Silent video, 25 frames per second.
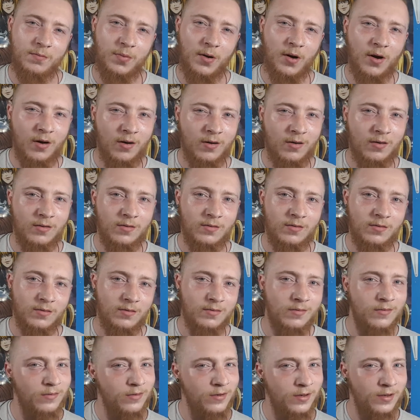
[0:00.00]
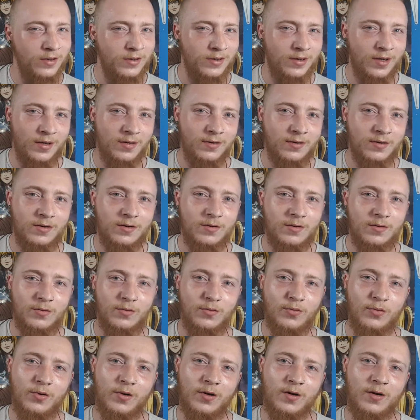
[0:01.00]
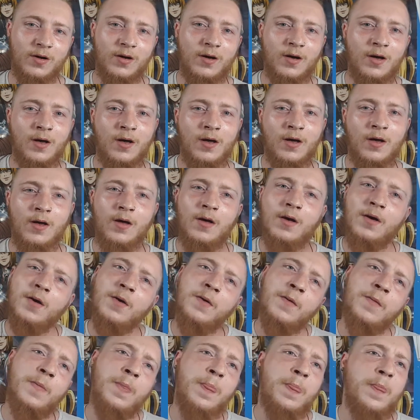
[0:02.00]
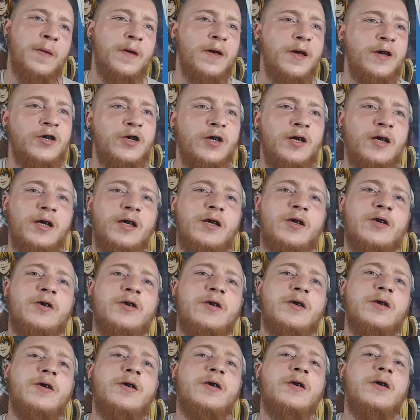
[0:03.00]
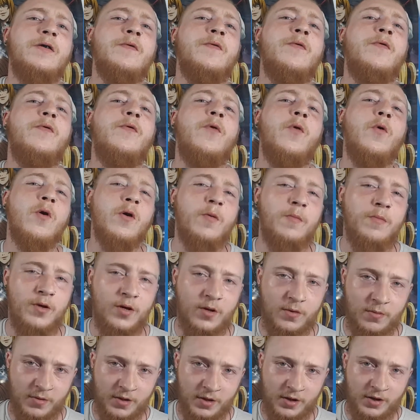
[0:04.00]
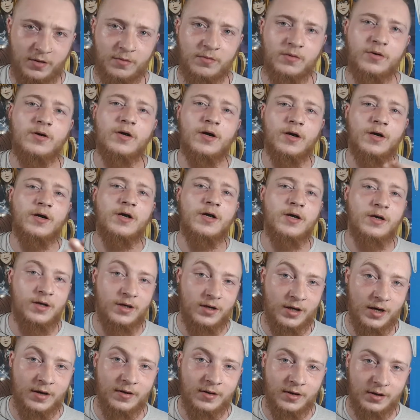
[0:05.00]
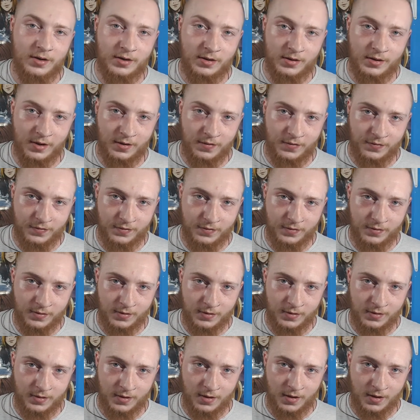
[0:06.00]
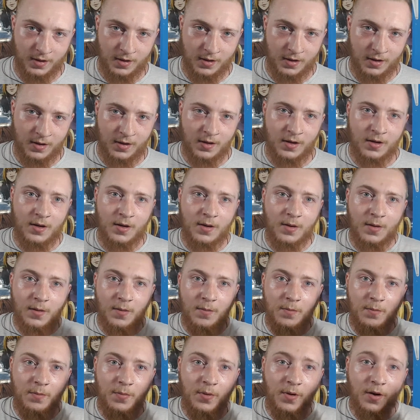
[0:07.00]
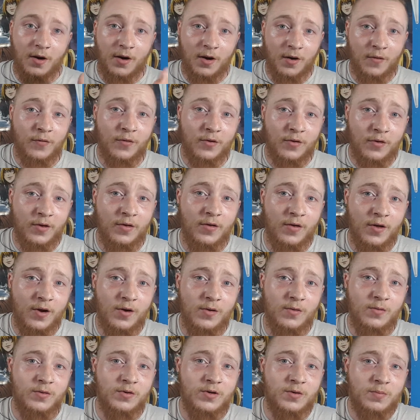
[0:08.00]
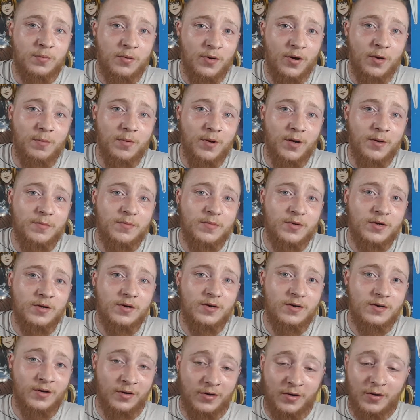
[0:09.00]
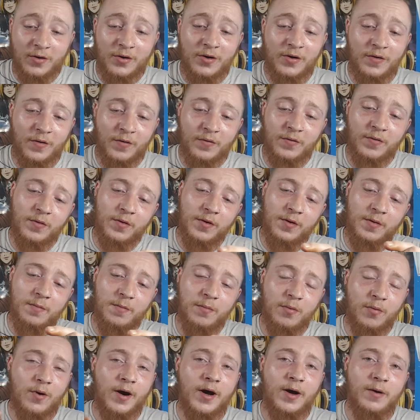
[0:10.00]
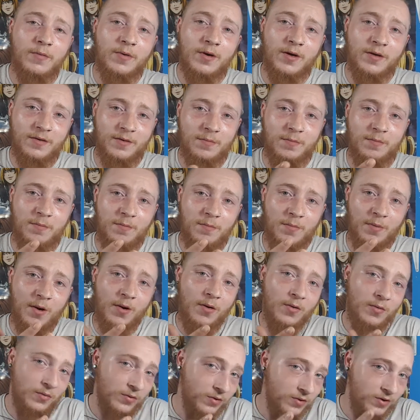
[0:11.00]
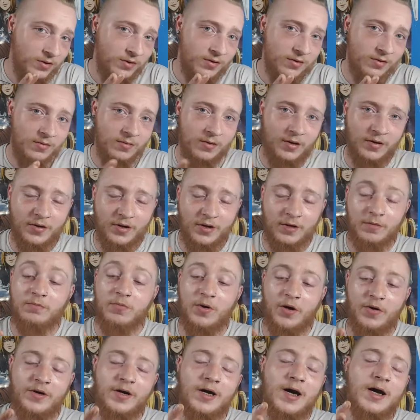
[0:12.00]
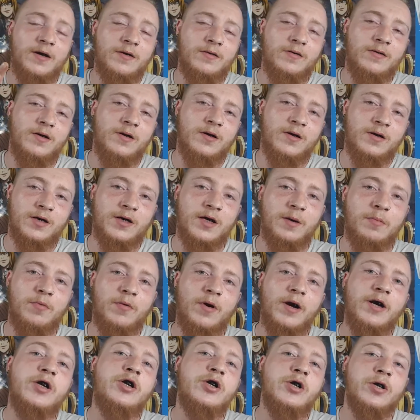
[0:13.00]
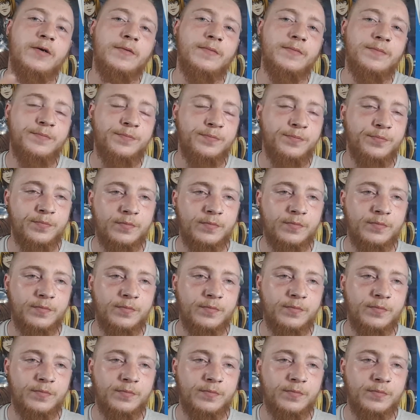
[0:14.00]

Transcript: pot, in a sense, or it should at least inform you that you're going to need to get these stuff. But other than those problems, so the only other than brown and the bottles, on the separation,